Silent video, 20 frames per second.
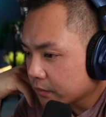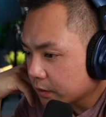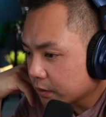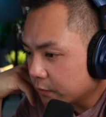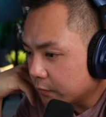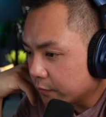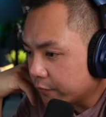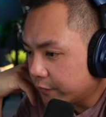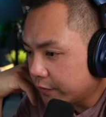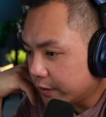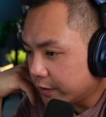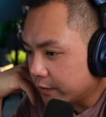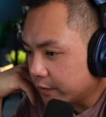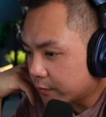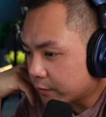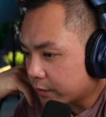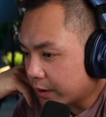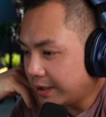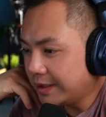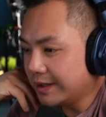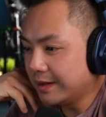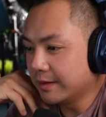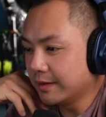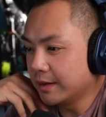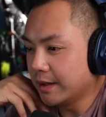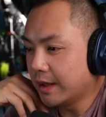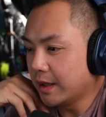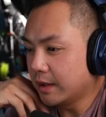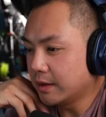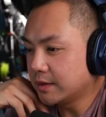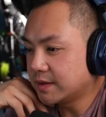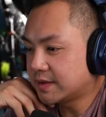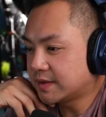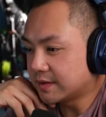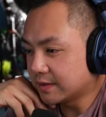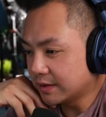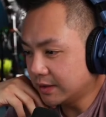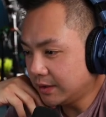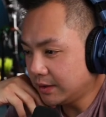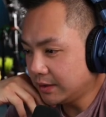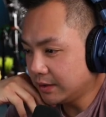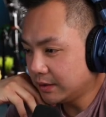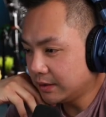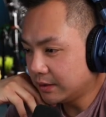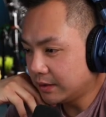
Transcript: will fit right in the sling.